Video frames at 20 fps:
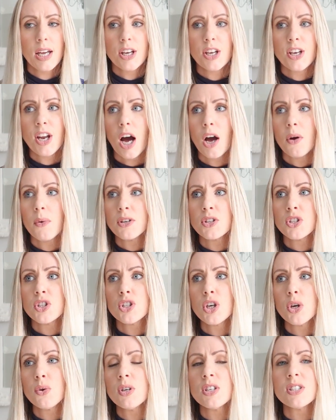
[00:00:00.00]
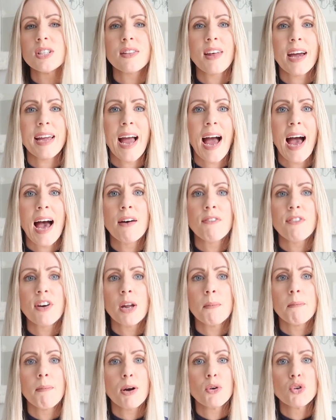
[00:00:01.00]
You know, as soon as they have
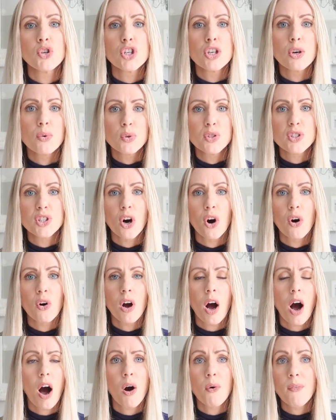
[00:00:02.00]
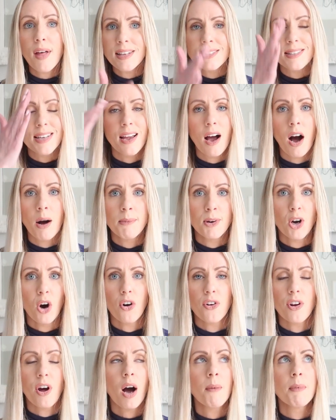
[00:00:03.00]
an emotional song, oh, that's it, I'm
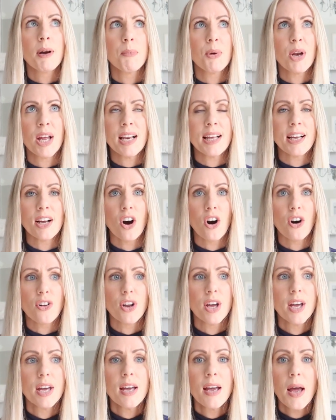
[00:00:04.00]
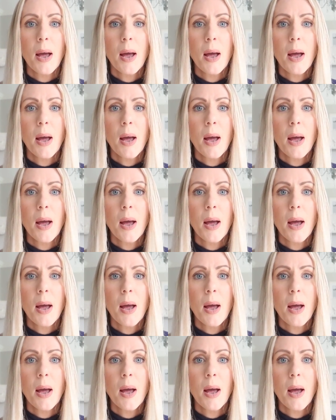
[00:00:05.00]
gone. I'm completely gone.